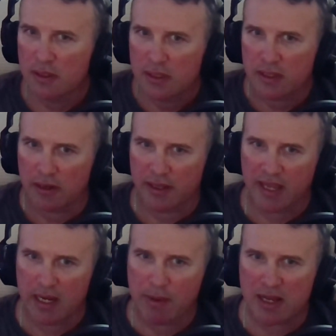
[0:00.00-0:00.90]
and the
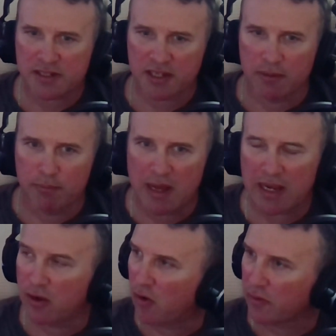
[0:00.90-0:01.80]
game has come
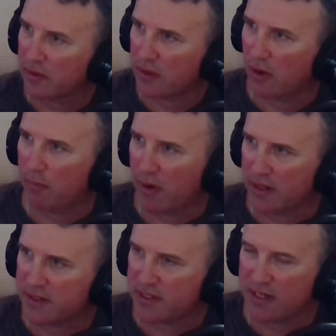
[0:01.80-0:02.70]
back on my
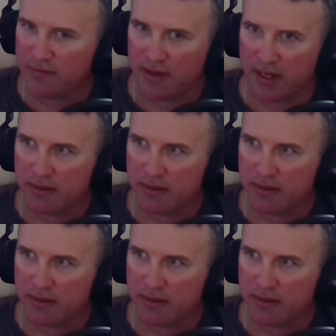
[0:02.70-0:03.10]
TV.